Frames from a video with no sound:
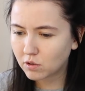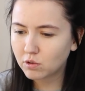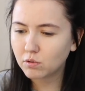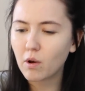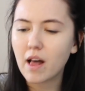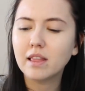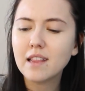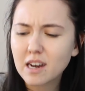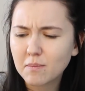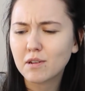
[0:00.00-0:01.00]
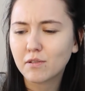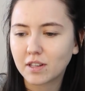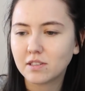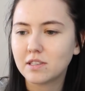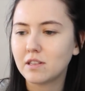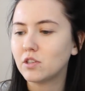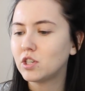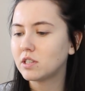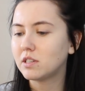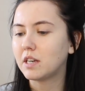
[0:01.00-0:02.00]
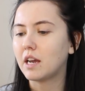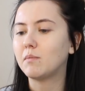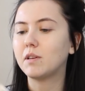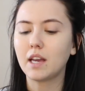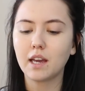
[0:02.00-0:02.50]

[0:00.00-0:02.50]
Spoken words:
do a little bit of concealer, just a tiny bit.